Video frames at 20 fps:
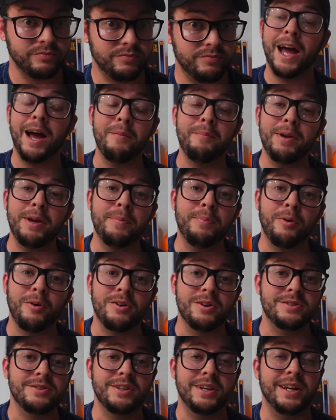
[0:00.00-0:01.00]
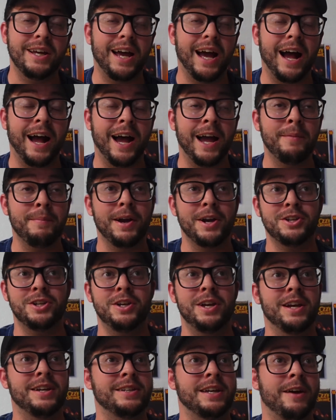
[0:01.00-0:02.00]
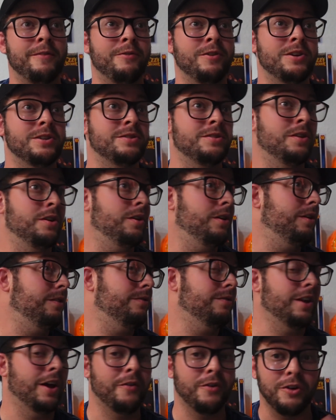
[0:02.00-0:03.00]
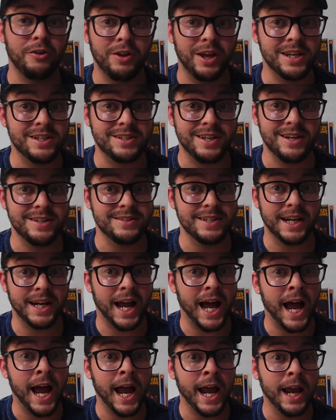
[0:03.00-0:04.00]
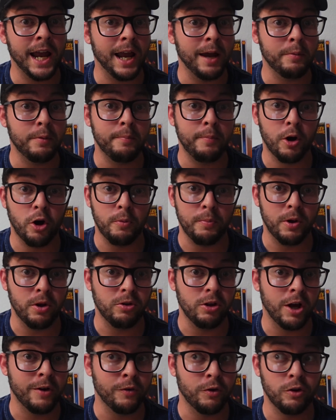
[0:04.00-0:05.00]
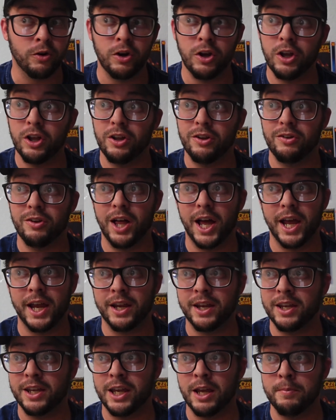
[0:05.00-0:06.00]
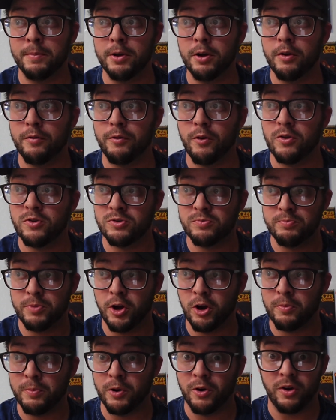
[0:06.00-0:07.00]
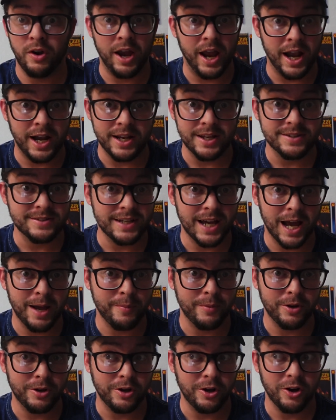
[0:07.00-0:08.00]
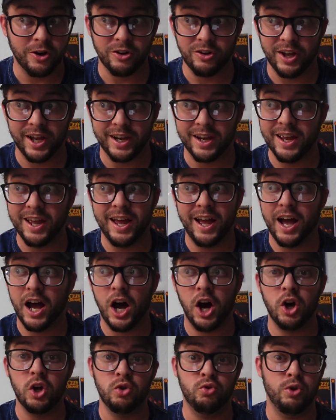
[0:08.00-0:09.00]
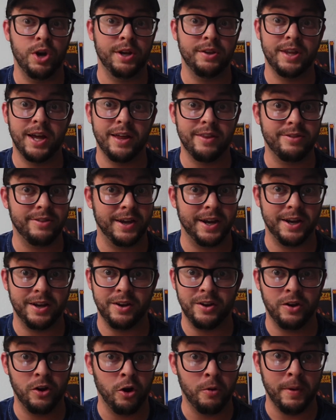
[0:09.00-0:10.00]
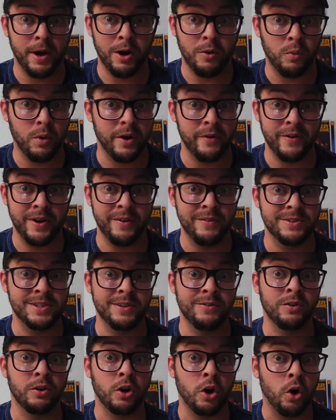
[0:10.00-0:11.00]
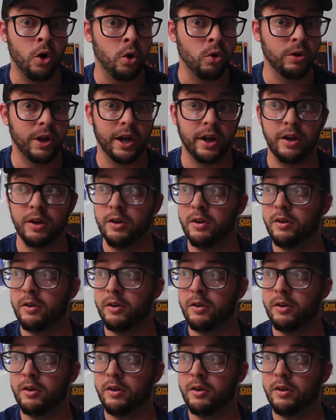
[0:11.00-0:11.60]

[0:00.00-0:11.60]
Now, me personally, I'm actually excited for this nevertheless, because like I am a butterbeer lover. Like, give me a frozen butterbeer any time of the year. Like, I'll drink that thing no matter what. If it's even cold, like